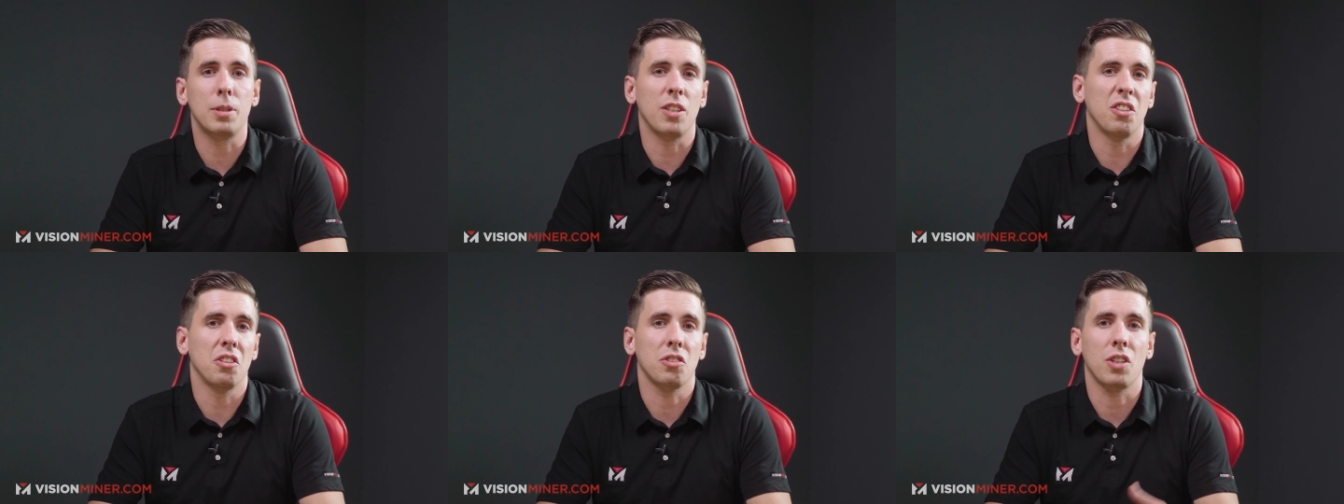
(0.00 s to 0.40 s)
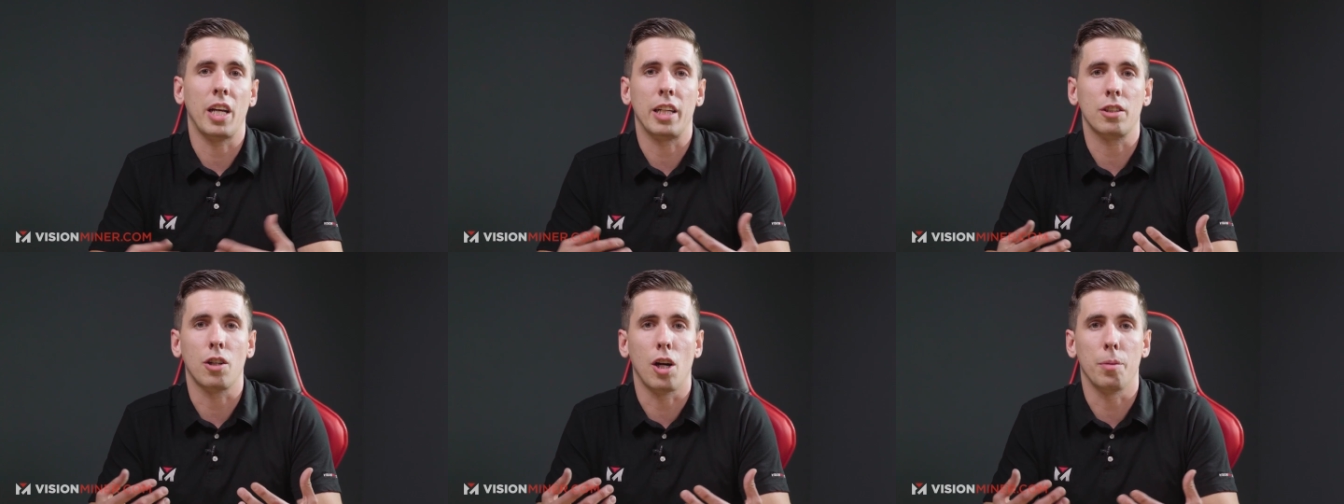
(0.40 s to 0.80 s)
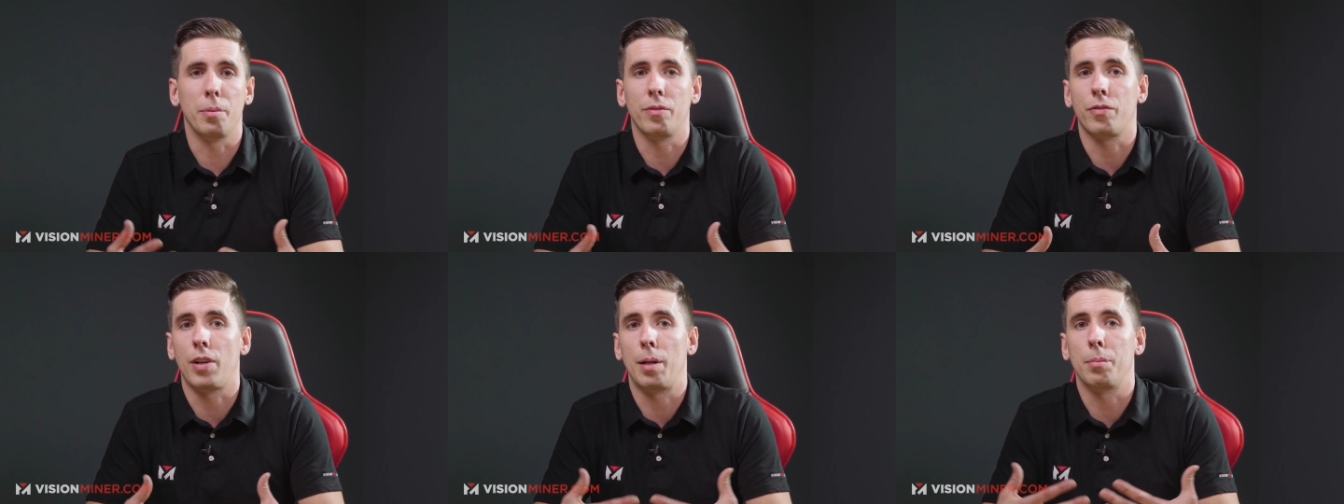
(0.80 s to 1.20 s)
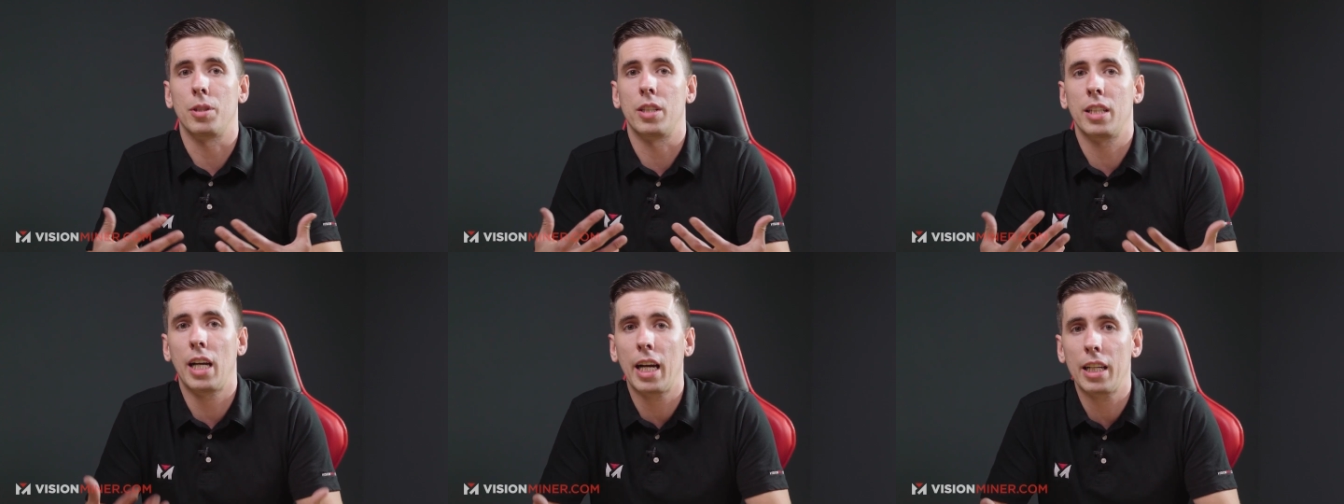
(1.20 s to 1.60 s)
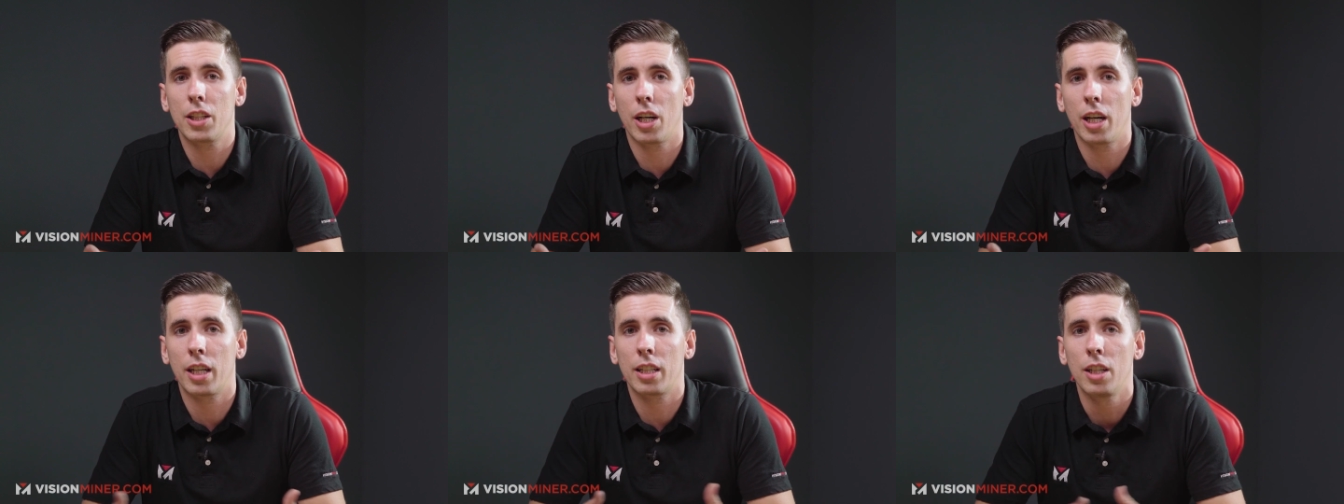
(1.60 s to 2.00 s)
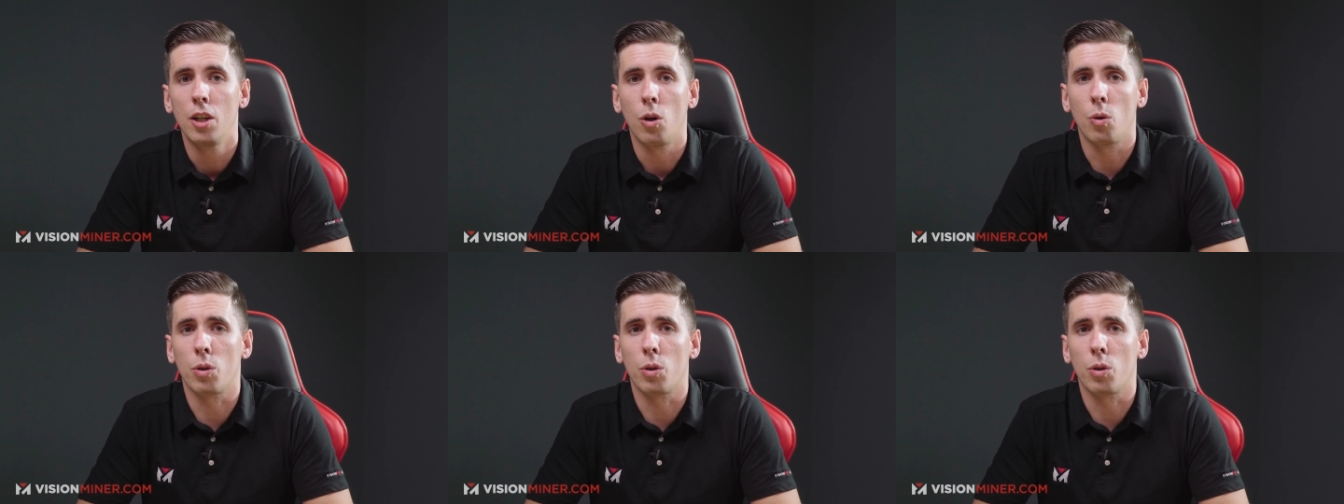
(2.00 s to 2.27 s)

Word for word: materials like carbon fiber nylon